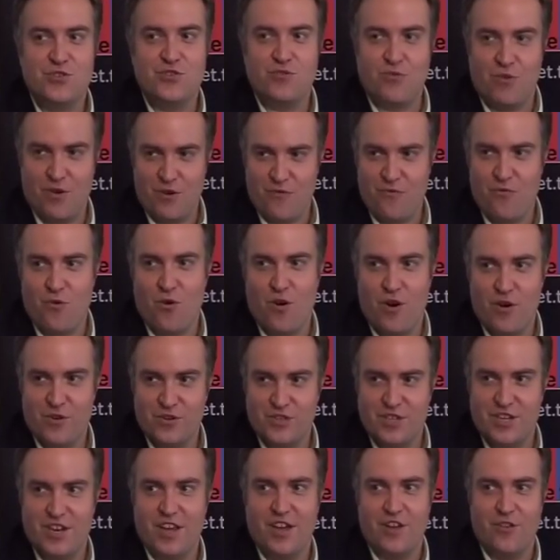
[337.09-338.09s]
24 hours
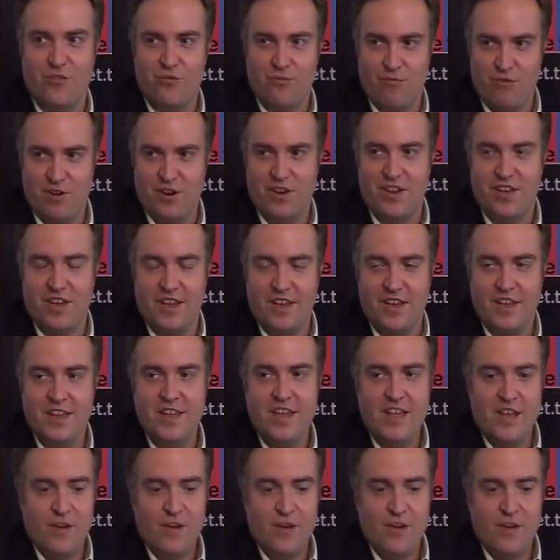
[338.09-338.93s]
a day in 3D.